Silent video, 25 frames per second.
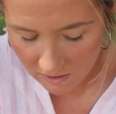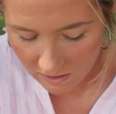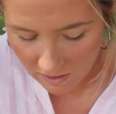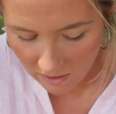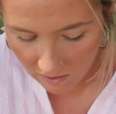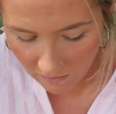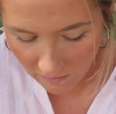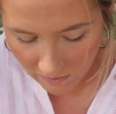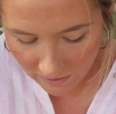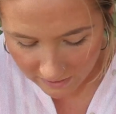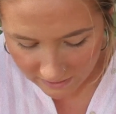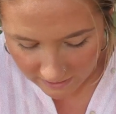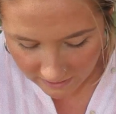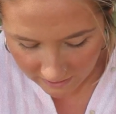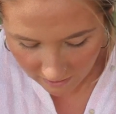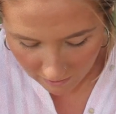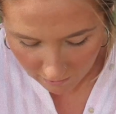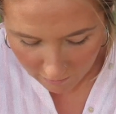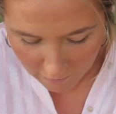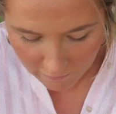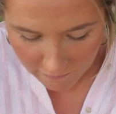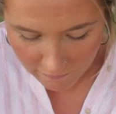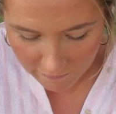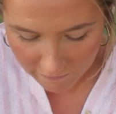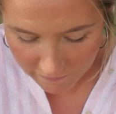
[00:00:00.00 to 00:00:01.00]
Now I
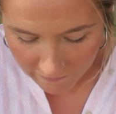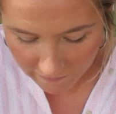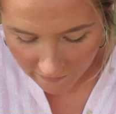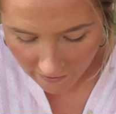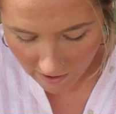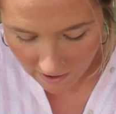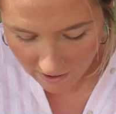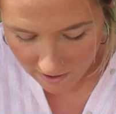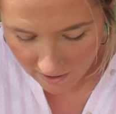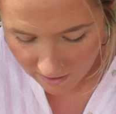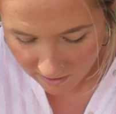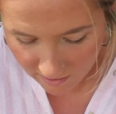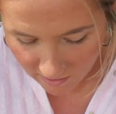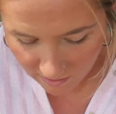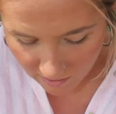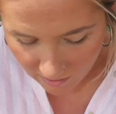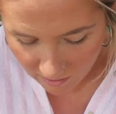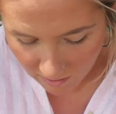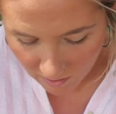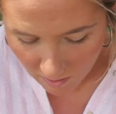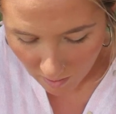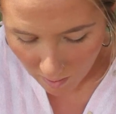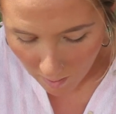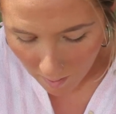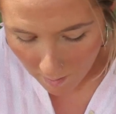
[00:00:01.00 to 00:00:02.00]
say fake
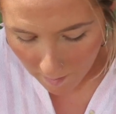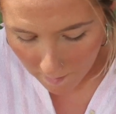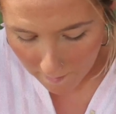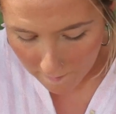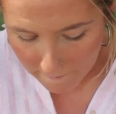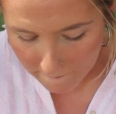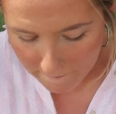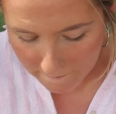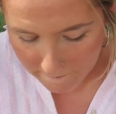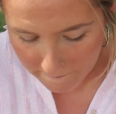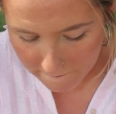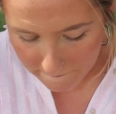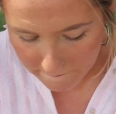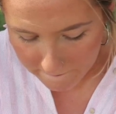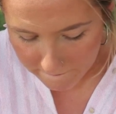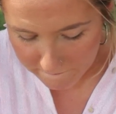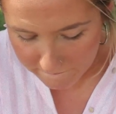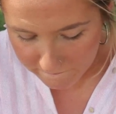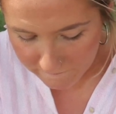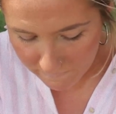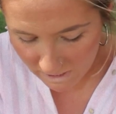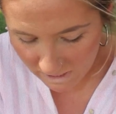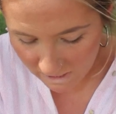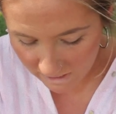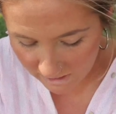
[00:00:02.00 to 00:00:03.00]

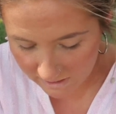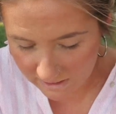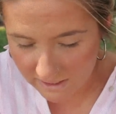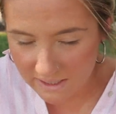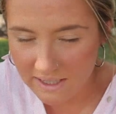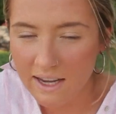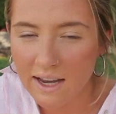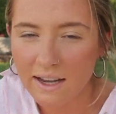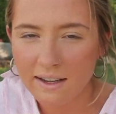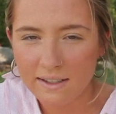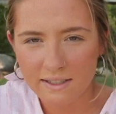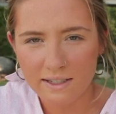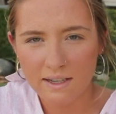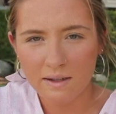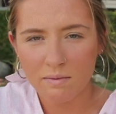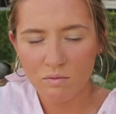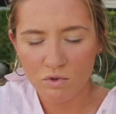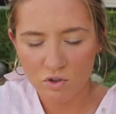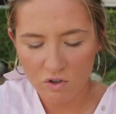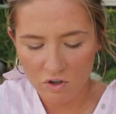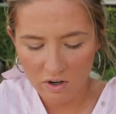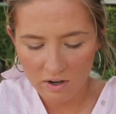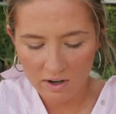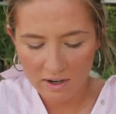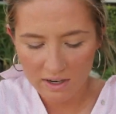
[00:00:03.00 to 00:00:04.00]
because yes, I'm
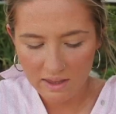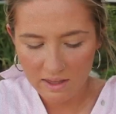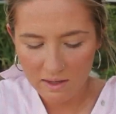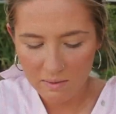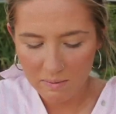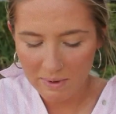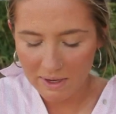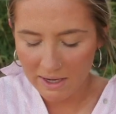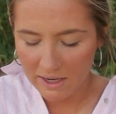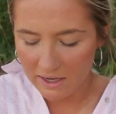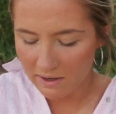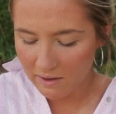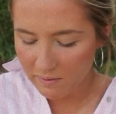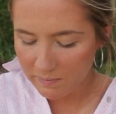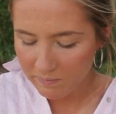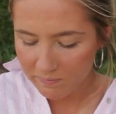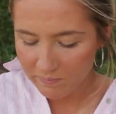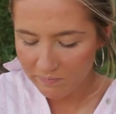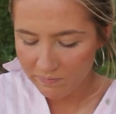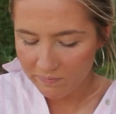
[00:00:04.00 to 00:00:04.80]
drawing them in,